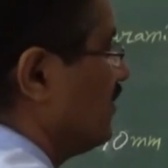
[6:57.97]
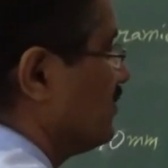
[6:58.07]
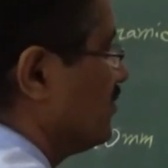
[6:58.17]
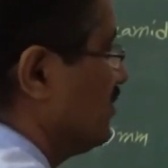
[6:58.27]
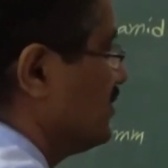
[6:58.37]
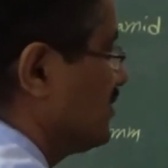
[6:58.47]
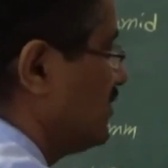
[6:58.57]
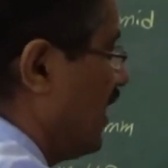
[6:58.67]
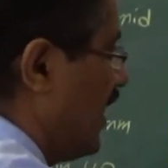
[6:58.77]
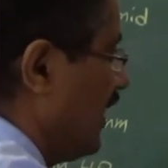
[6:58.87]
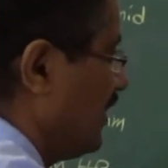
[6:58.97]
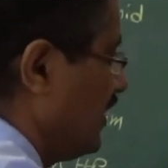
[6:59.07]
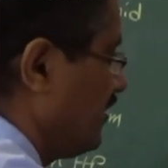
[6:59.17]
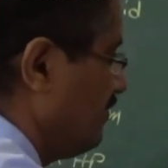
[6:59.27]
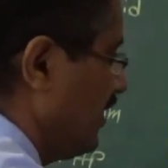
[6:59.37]
So this is the line
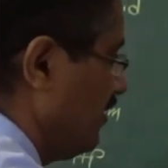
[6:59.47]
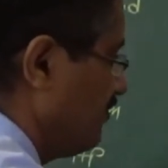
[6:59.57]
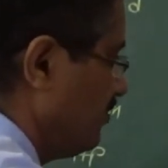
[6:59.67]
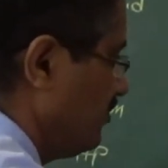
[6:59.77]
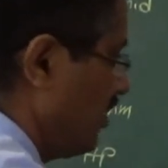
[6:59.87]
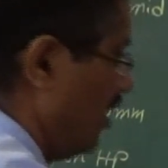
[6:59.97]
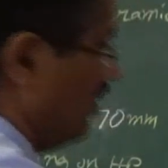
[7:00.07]
that we have to draw.